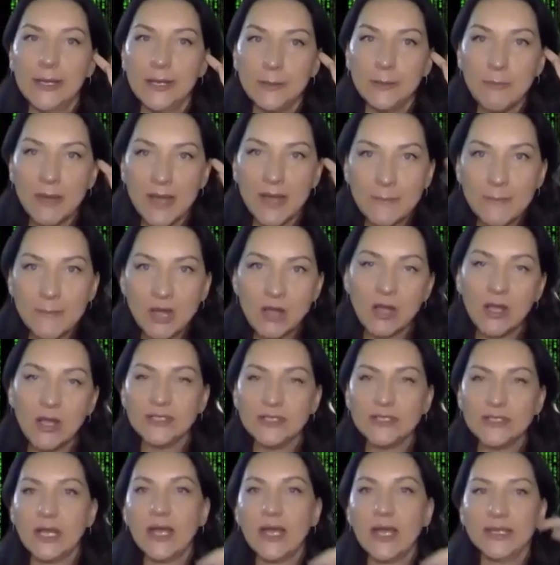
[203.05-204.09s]
in my
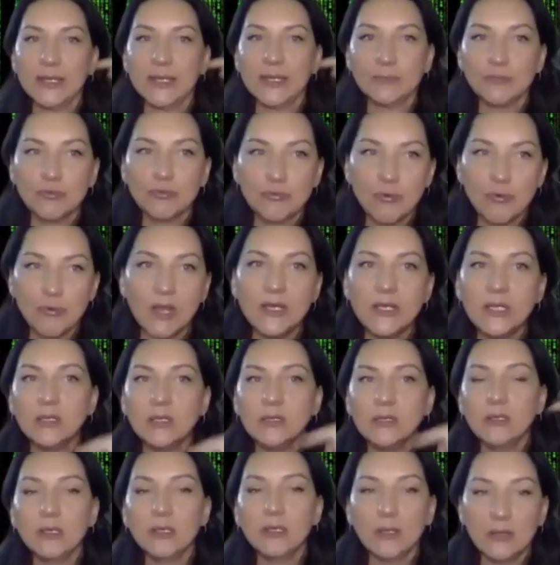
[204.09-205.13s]
mind, I kept
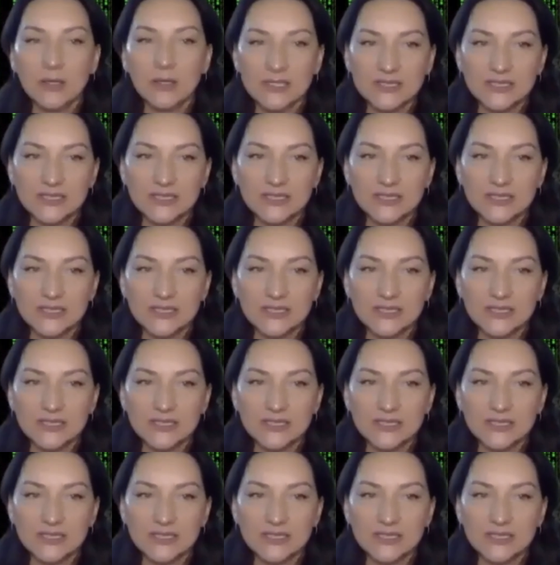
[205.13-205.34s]
running